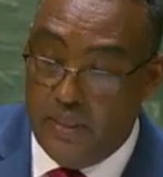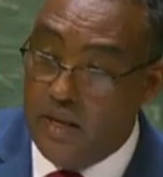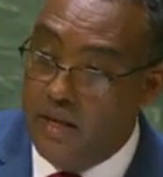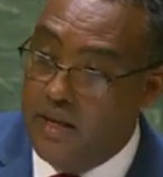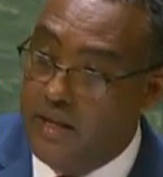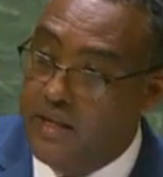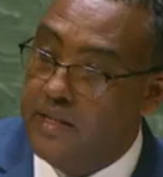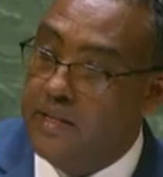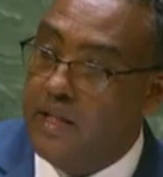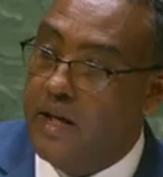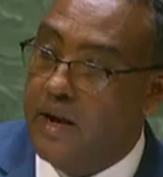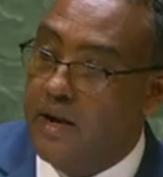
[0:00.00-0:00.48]

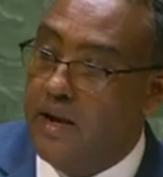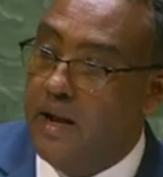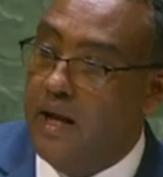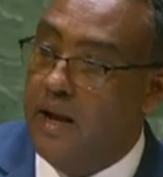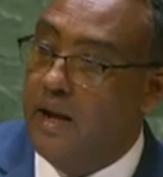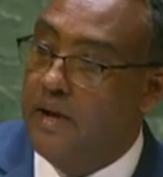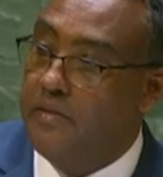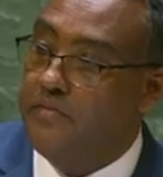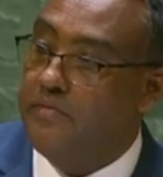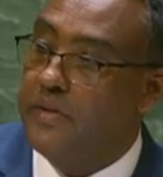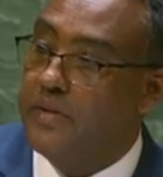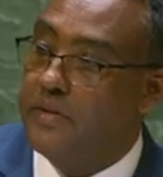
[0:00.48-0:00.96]

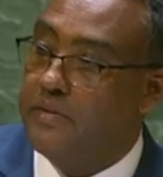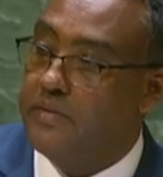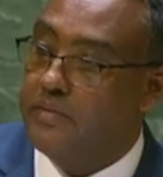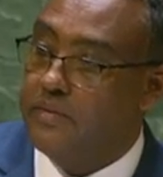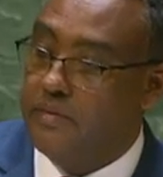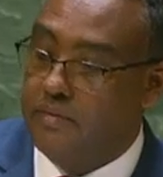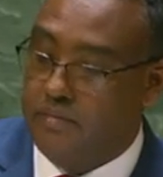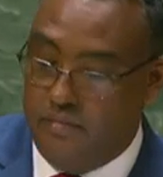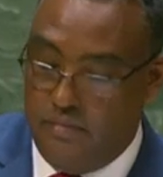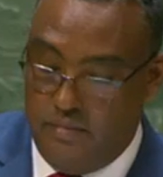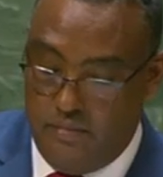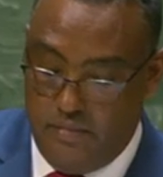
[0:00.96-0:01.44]
internal
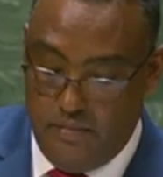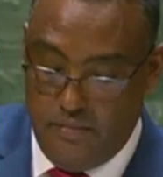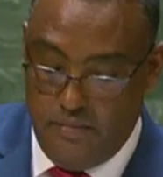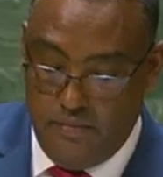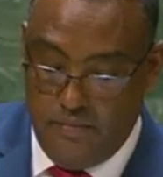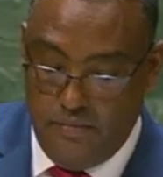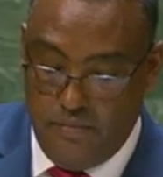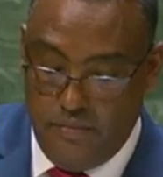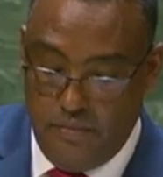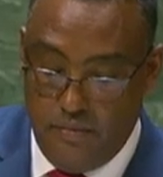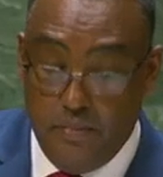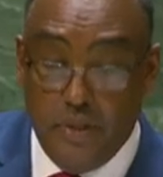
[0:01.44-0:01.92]
affairs.
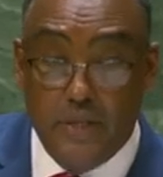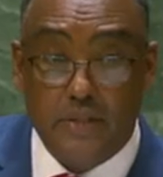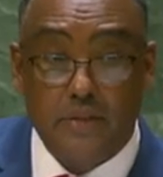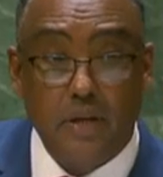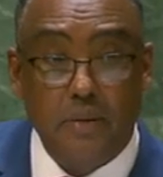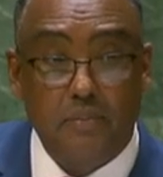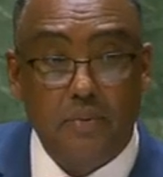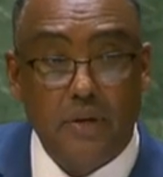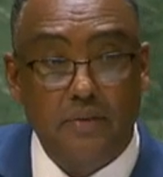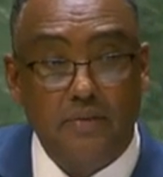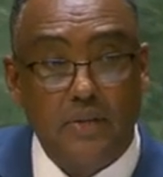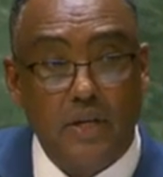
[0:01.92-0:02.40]

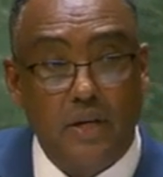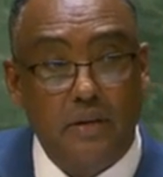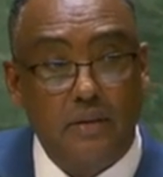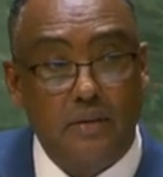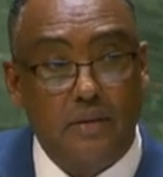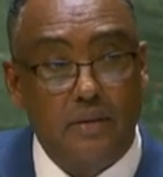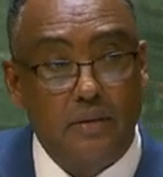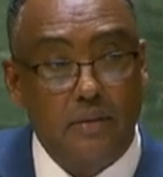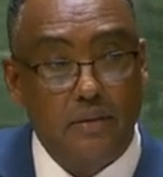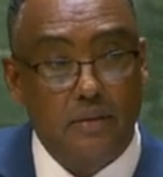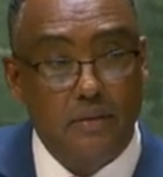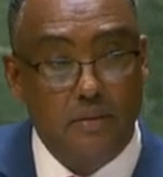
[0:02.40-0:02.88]
Mr. President,